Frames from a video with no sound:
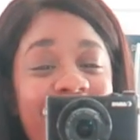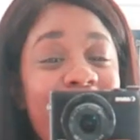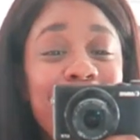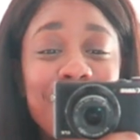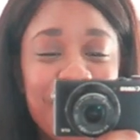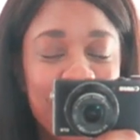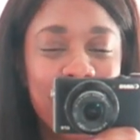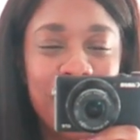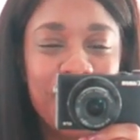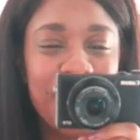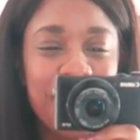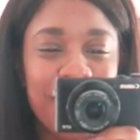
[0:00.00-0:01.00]
I don't
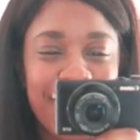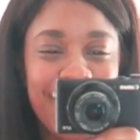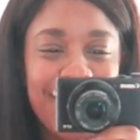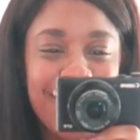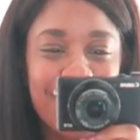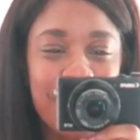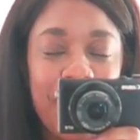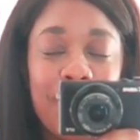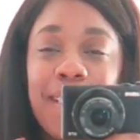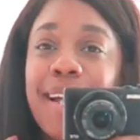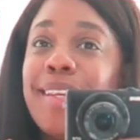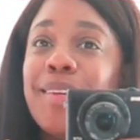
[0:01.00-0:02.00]
know what it is about
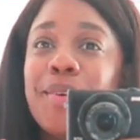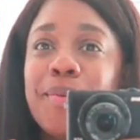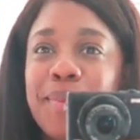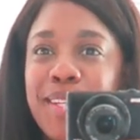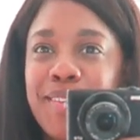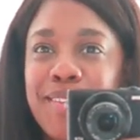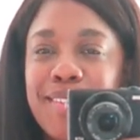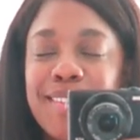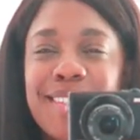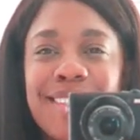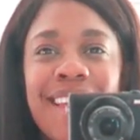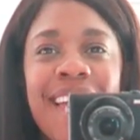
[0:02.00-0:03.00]
writing on
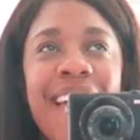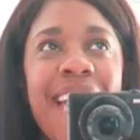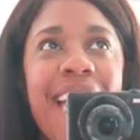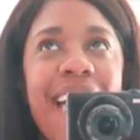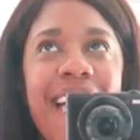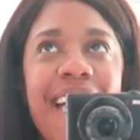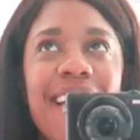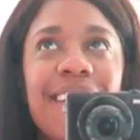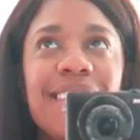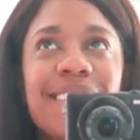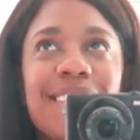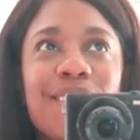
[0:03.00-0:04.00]
mirrors
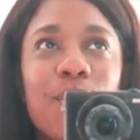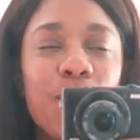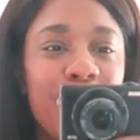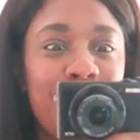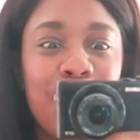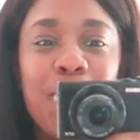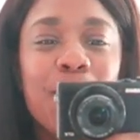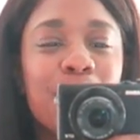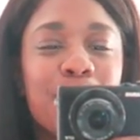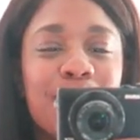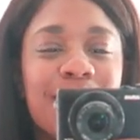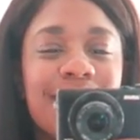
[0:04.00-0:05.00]
and
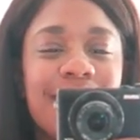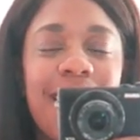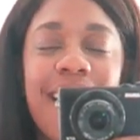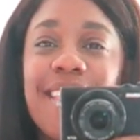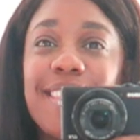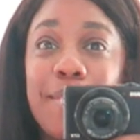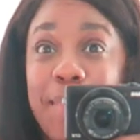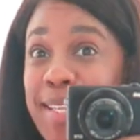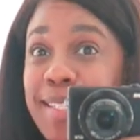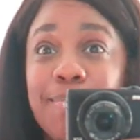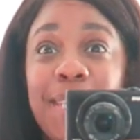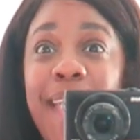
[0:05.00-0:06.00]
windows that
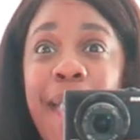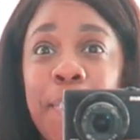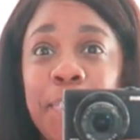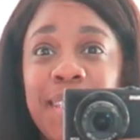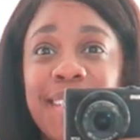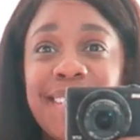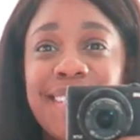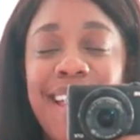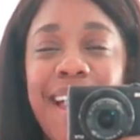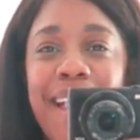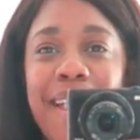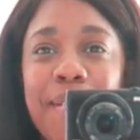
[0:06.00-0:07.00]
makes me happy
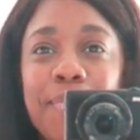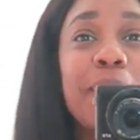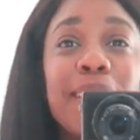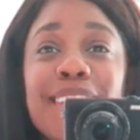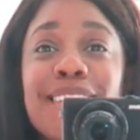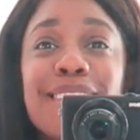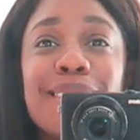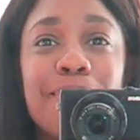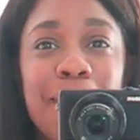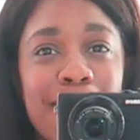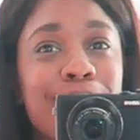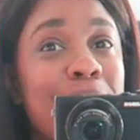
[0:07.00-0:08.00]
inside, but it just
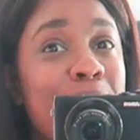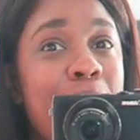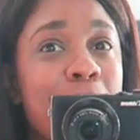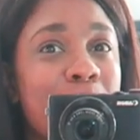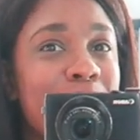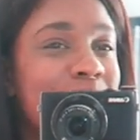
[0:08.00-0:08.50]
makes me happy